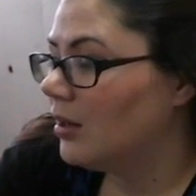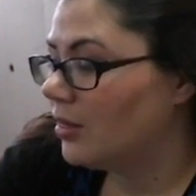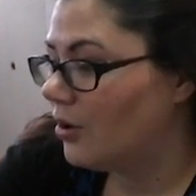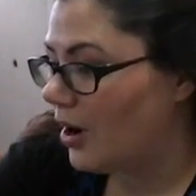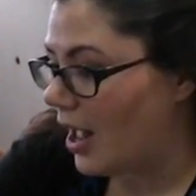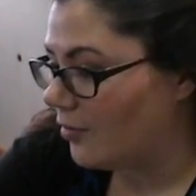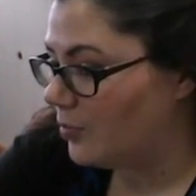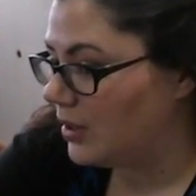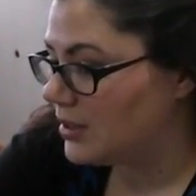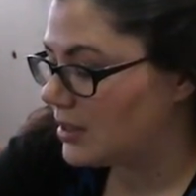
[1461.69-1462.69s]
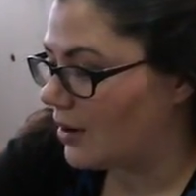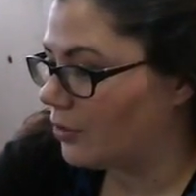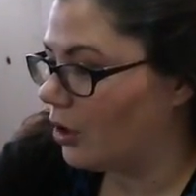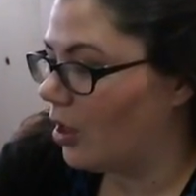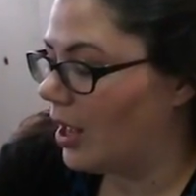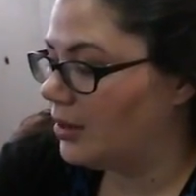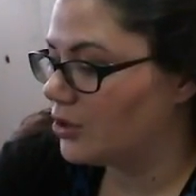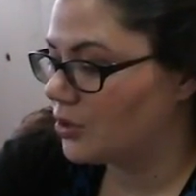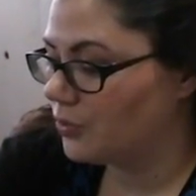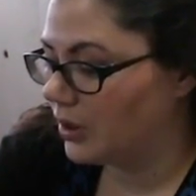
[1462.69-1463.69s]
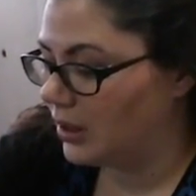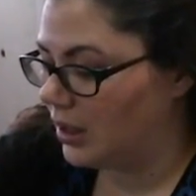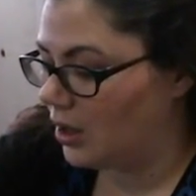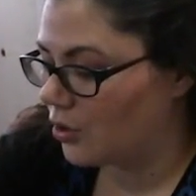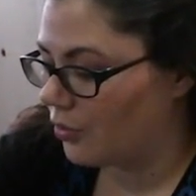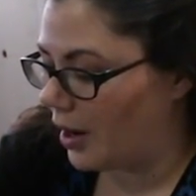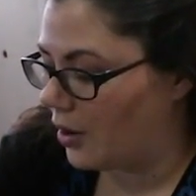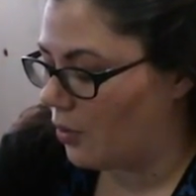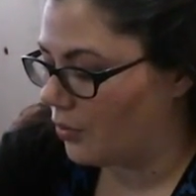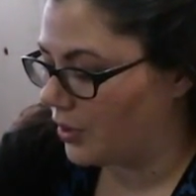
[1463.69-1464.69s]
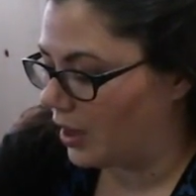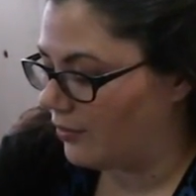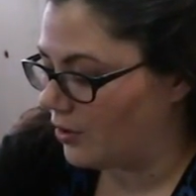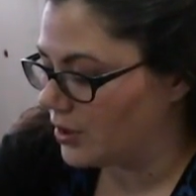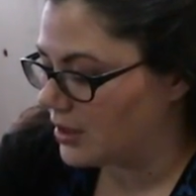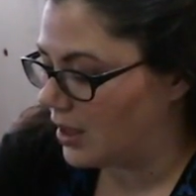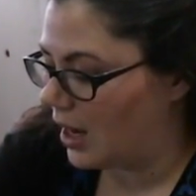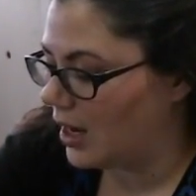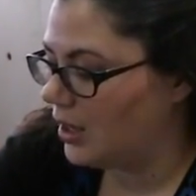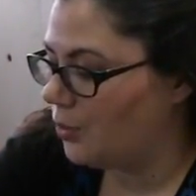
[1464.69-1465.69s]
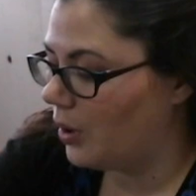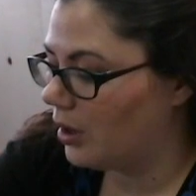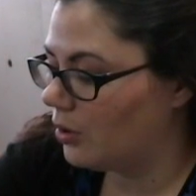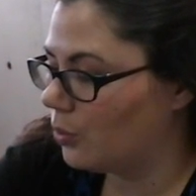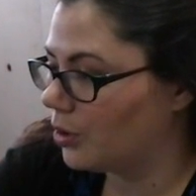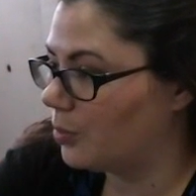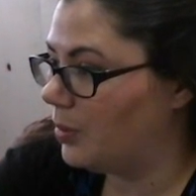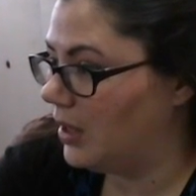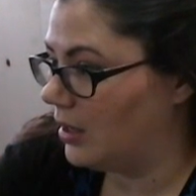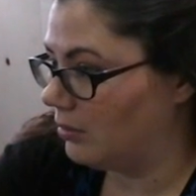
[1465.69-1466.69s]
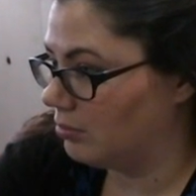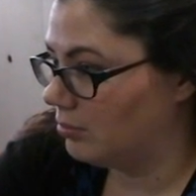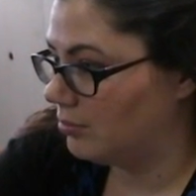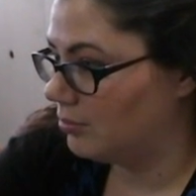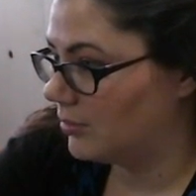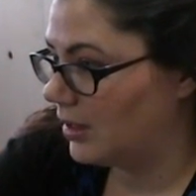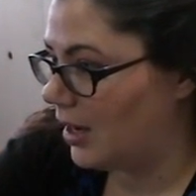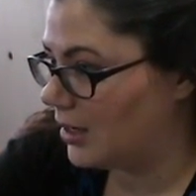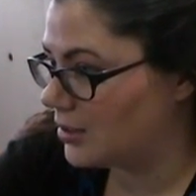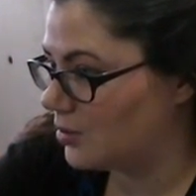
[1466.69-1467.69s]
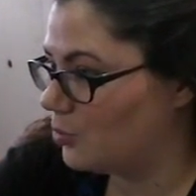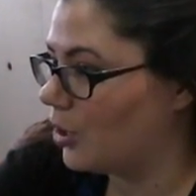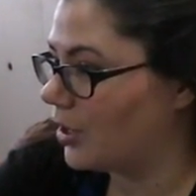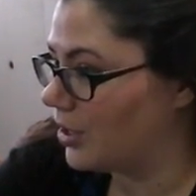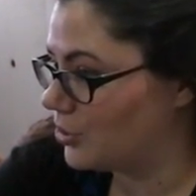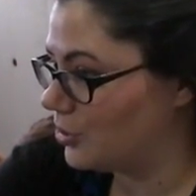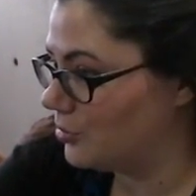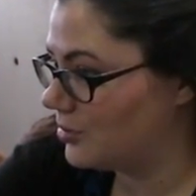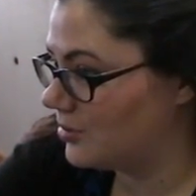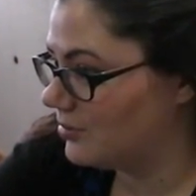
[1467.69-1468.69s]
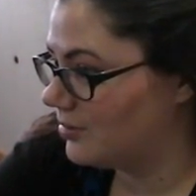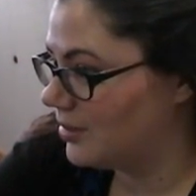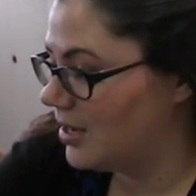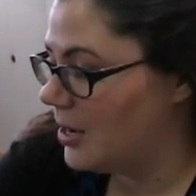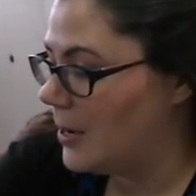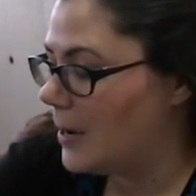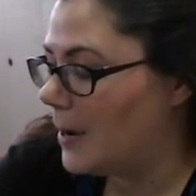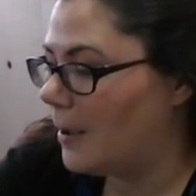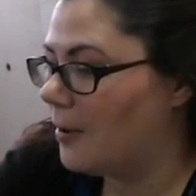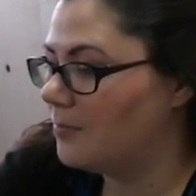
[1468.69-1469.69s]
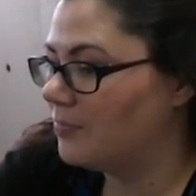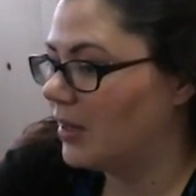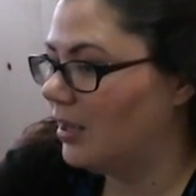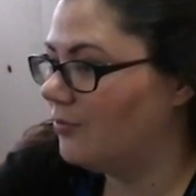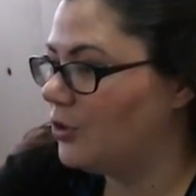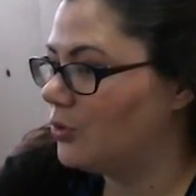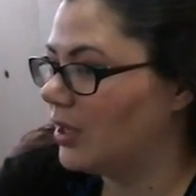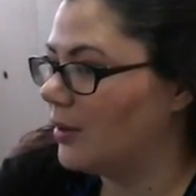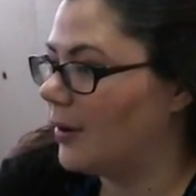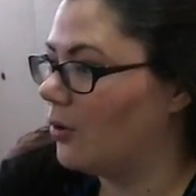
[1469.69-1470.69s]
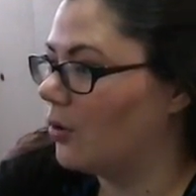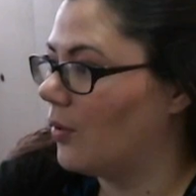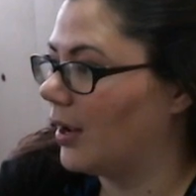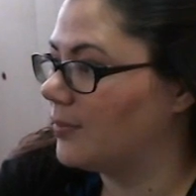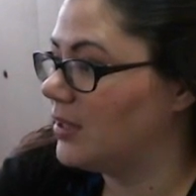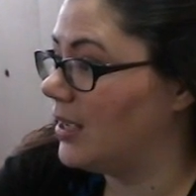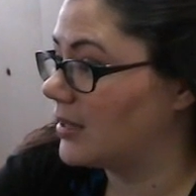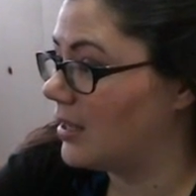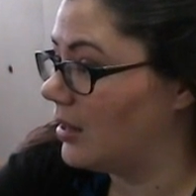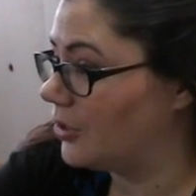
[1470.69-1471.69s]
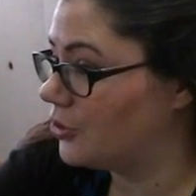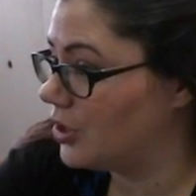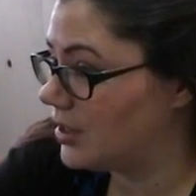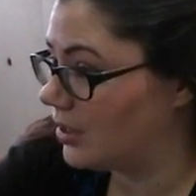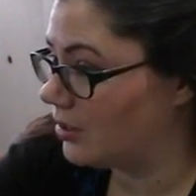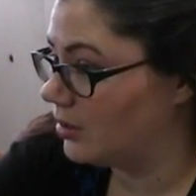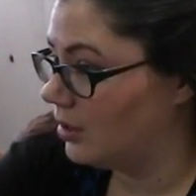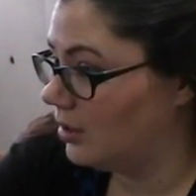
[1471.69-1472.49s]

There have been several, and there's a really great quote that I found that said, Anywhere worth being has some parking issues. Um, if you think about going up to the Xcel Energy Center,